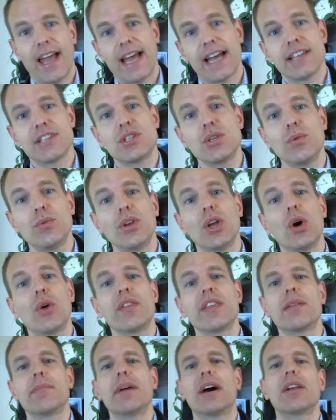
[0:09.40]
As you know,
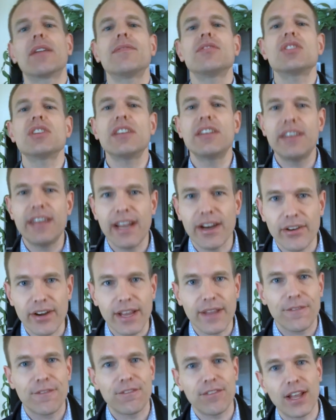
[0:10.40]
the amount of
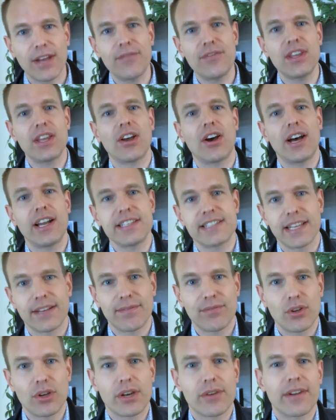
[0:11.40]
generic, fluffy
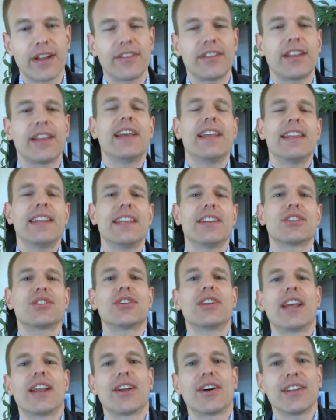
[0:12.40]
content floating around the
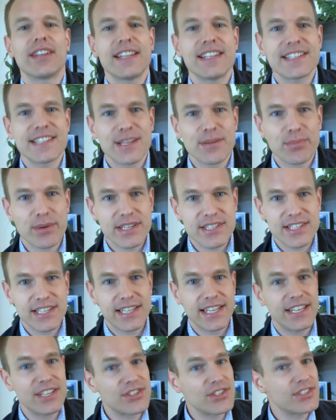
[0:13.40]
internet on listing
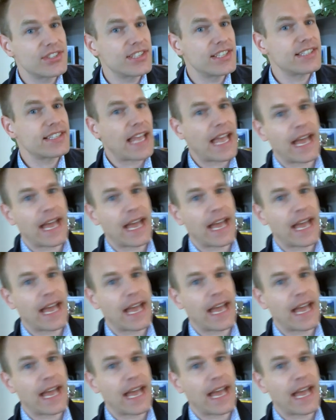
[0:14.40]
presentations is